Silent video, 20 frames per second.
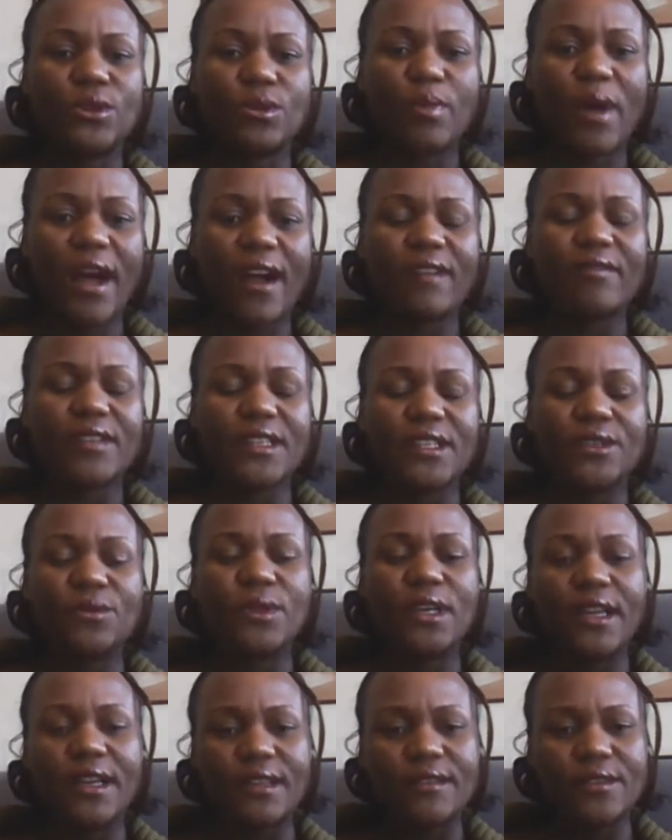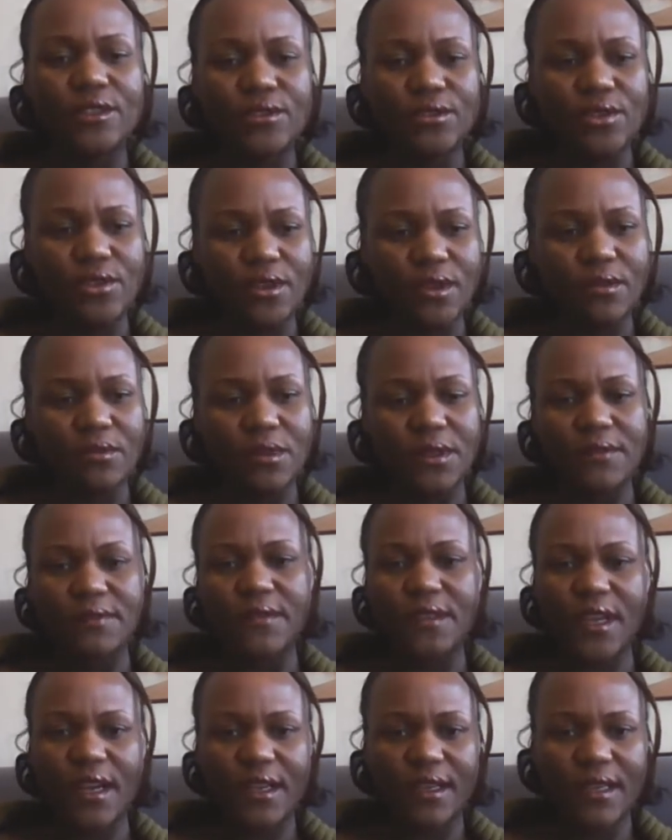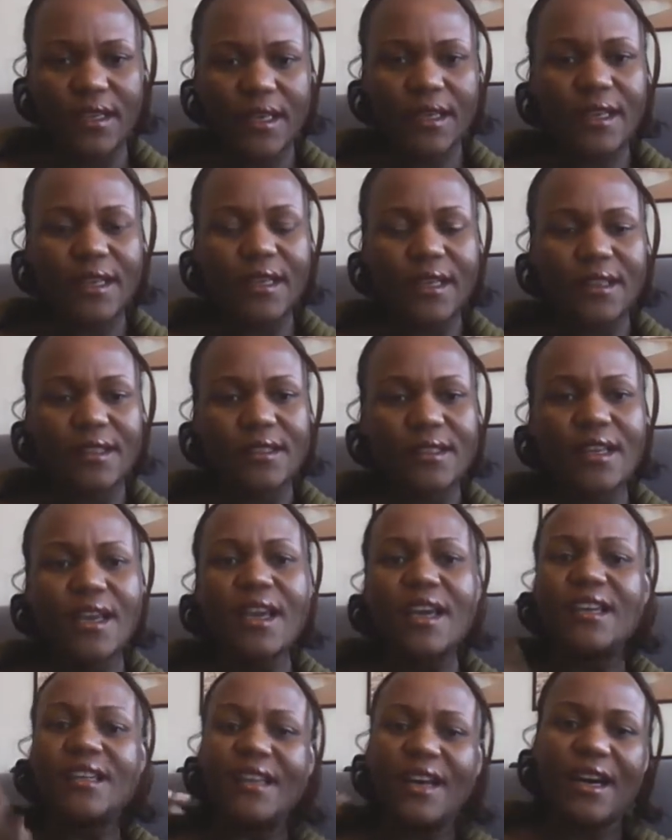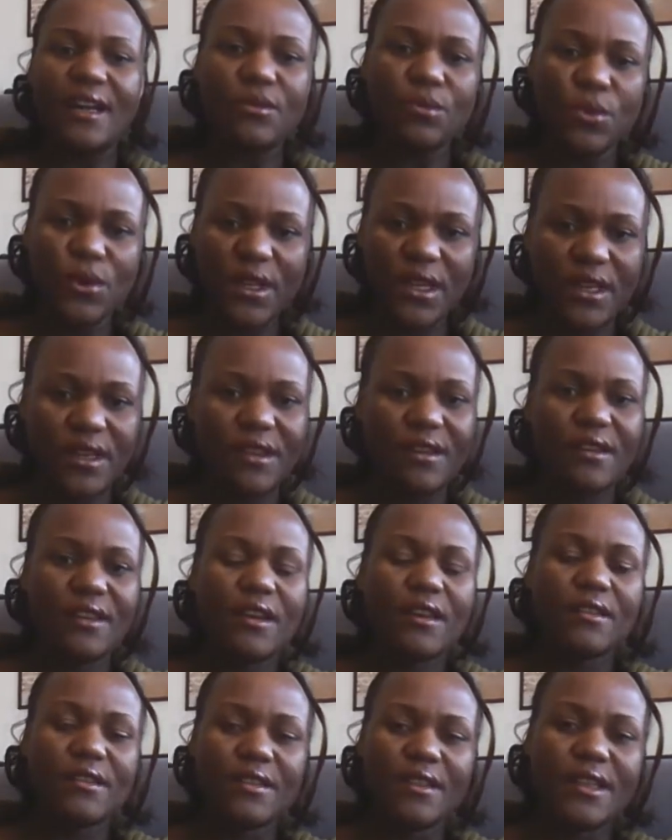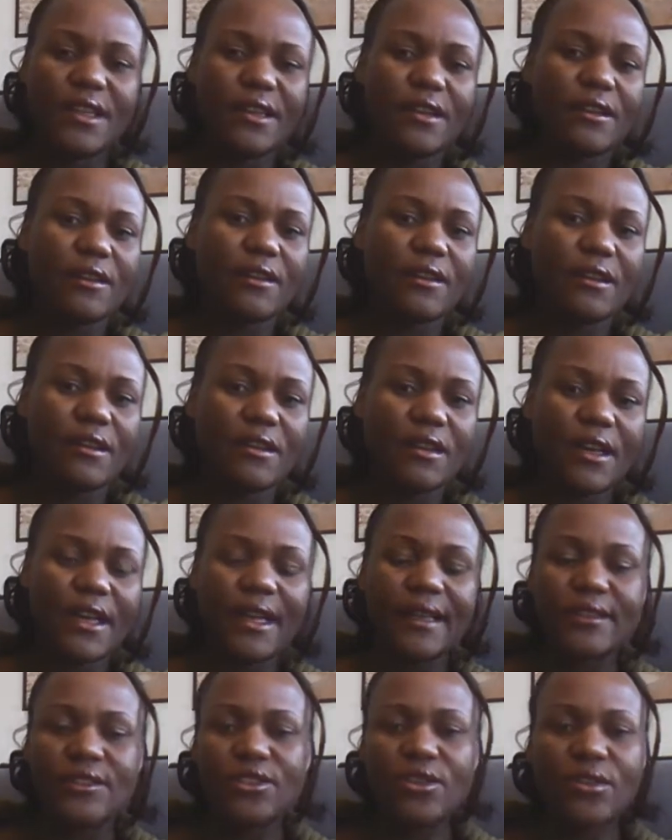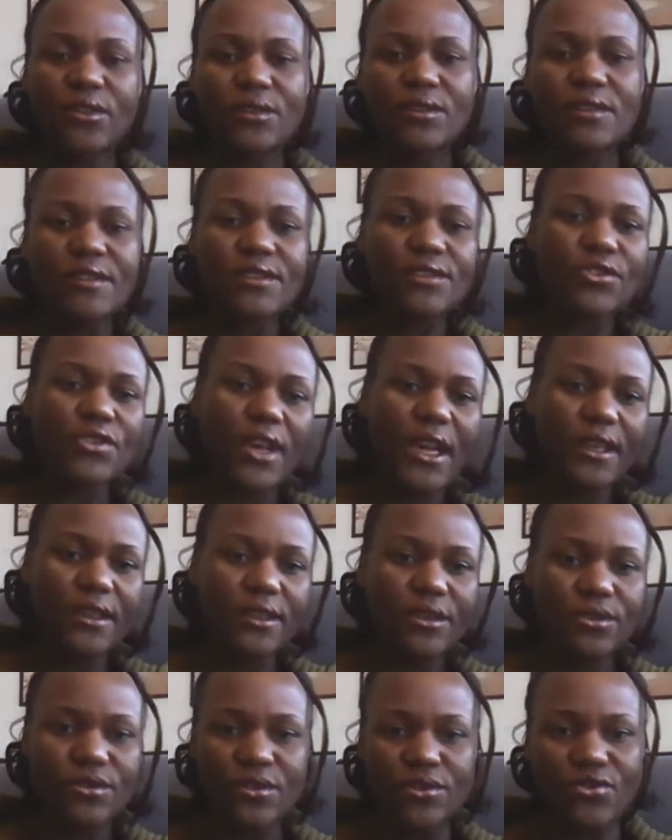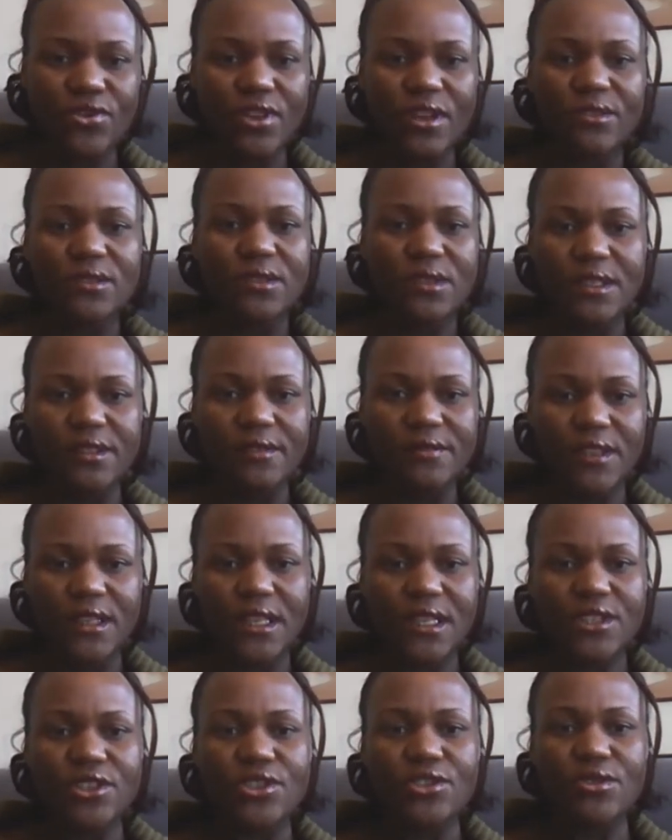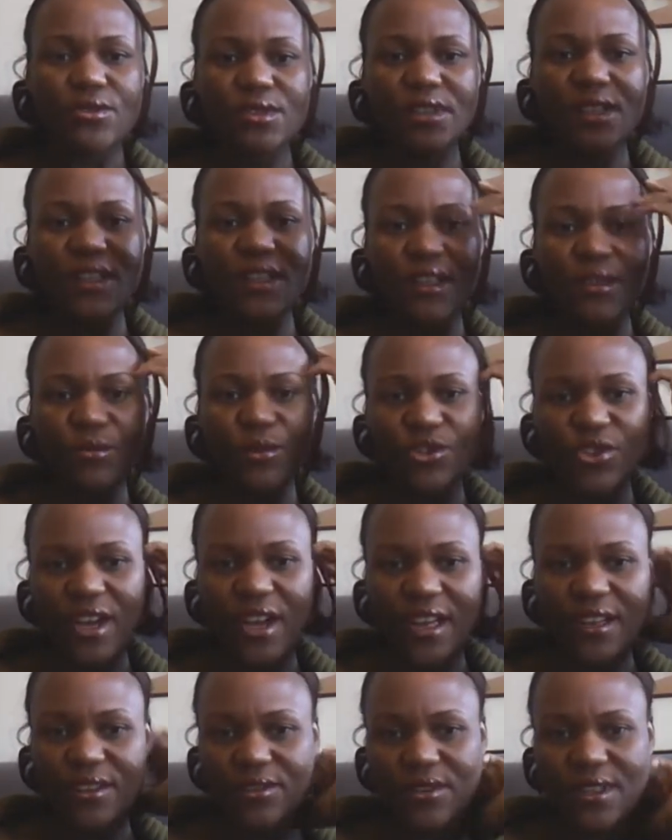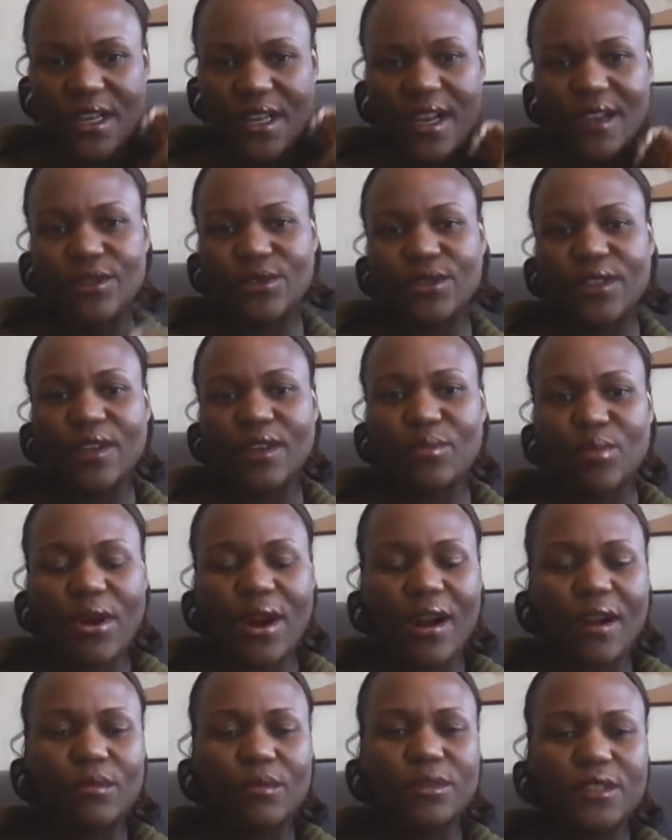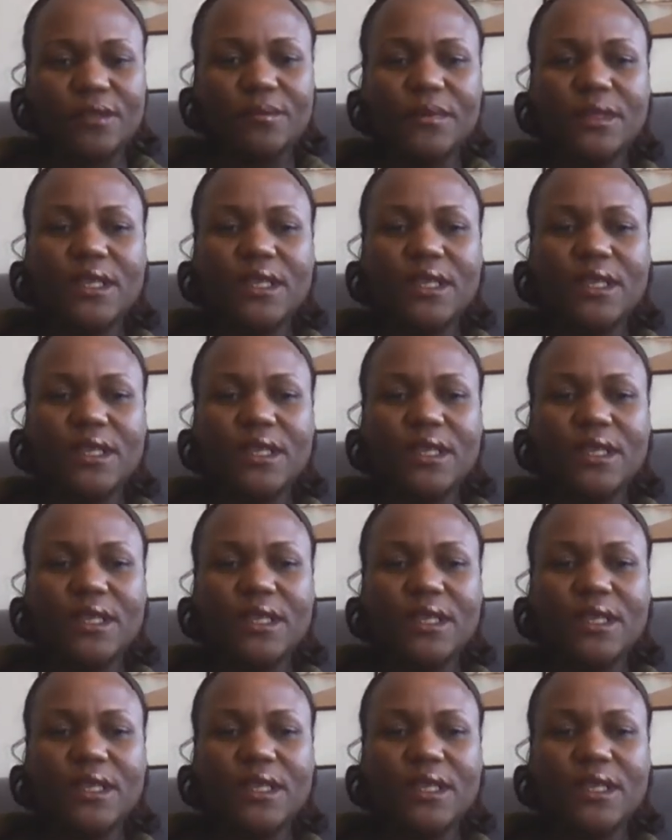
poverty we had to start with young kids, not when they are adults and trying to struggle with different issues and then we're trying to tackle that problem.